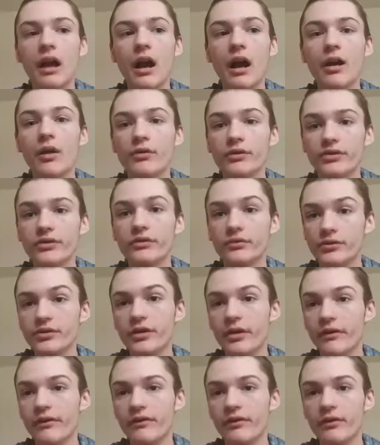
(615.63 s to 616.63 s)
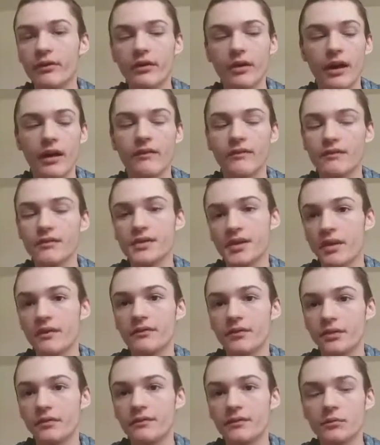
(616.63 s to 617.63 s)
I also suffer have
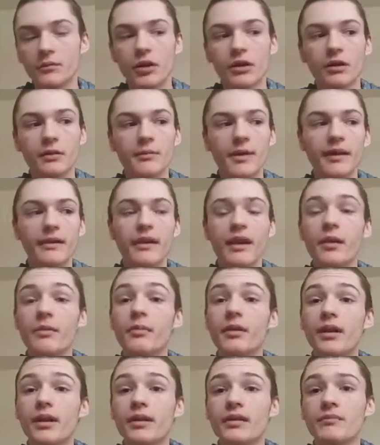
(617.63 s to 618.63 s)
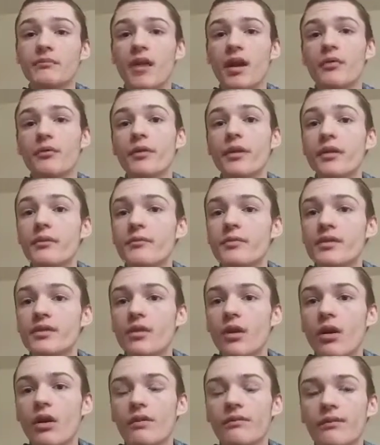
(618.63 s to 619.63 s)
suffered from chronic pain there because my ribs
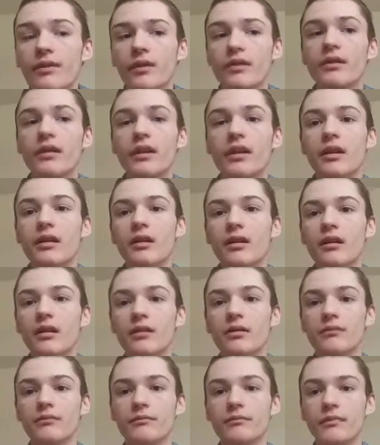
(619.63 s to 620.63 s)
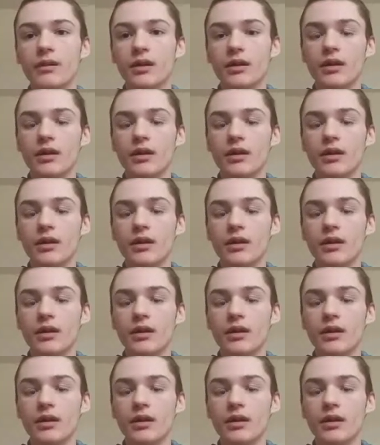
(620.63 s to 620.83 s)
are very um,